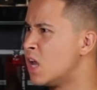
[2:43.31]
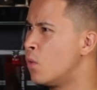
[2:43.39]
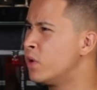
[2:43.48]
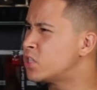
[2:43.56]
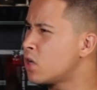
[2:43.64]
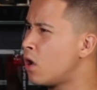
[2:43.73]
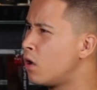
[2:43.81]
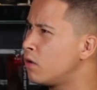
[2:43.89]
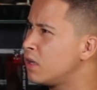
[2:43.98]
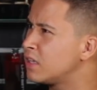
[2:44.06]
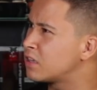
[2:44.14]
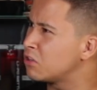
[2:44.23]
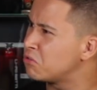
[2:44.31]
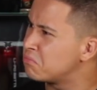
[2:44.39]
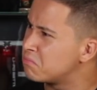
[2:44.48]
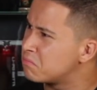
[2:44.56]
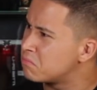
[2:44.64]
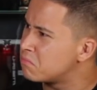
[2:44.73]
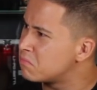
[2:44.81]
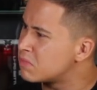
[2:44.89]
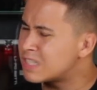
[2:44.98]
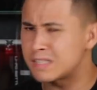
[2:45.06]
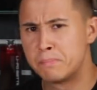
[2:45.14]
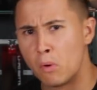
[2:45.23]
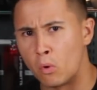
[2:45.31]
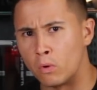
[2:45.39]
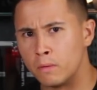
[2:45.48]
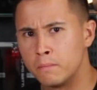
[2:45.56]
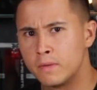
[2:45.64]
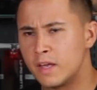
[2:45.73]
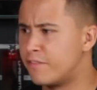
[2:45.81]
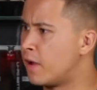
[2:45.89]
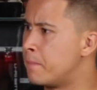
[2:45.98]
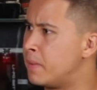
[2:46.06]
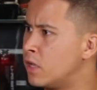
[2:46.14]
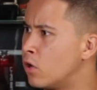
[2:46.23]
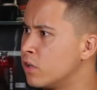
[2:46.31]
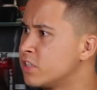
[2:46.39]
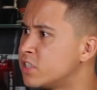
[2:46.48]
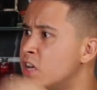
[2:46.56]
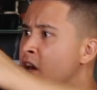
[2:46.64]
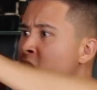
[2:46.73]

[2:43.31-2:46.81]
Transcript: which are a little small, if I'm being honest.